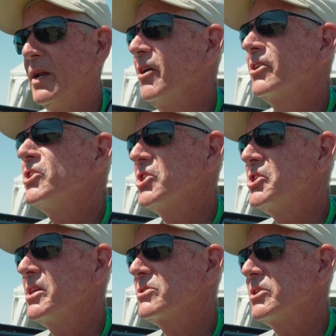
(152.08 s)
air
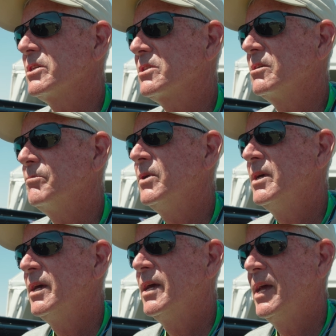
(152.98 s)
conditioning system,
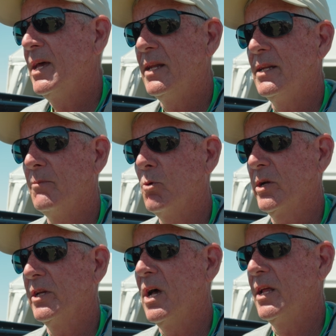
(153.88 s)
and I'm
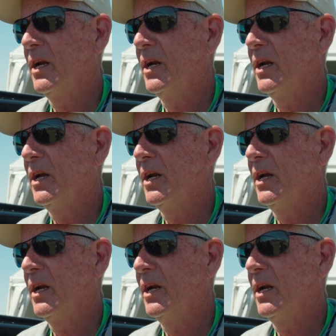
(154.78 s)
working on